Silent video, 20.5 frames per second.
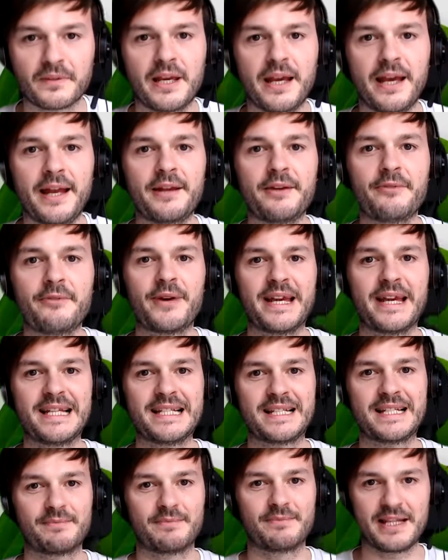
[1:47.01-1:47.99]

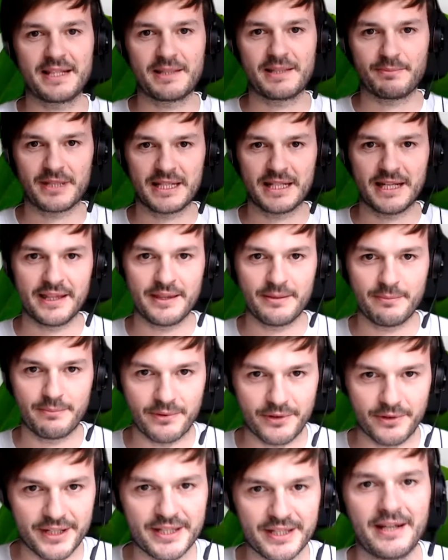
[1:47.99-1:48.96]
Anyways, that's beside the
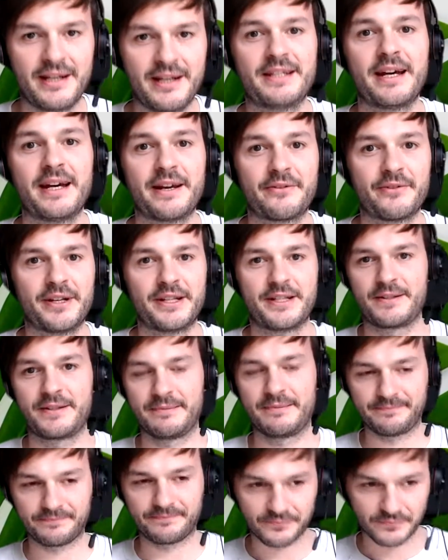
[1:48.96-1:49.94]
point. I
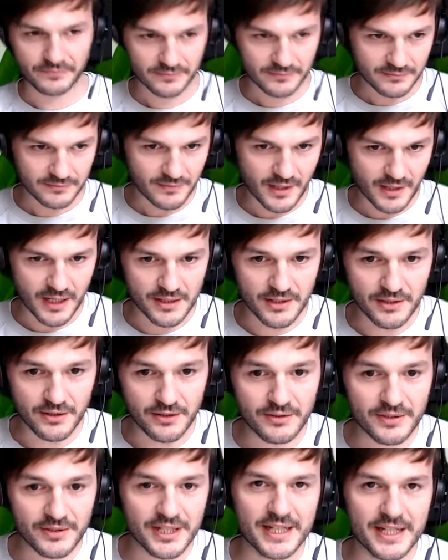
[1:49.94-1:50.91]
digress.
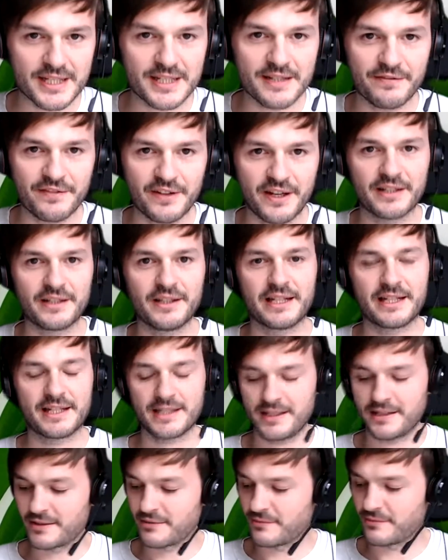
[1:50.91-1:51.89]
So today's the final
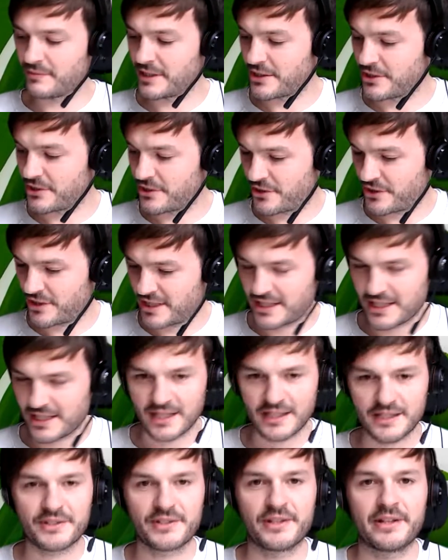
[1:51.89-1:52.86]
lesson, which is
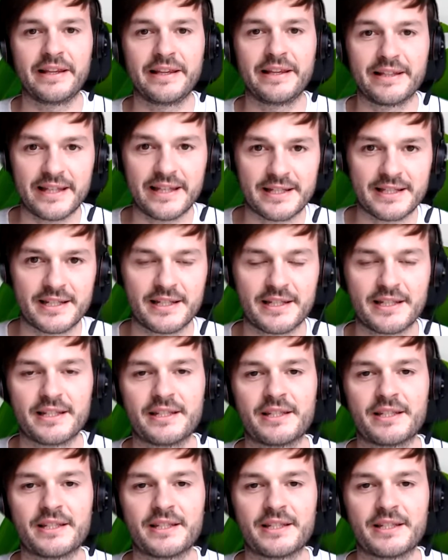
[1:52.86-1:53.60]
not necessarily a lesson.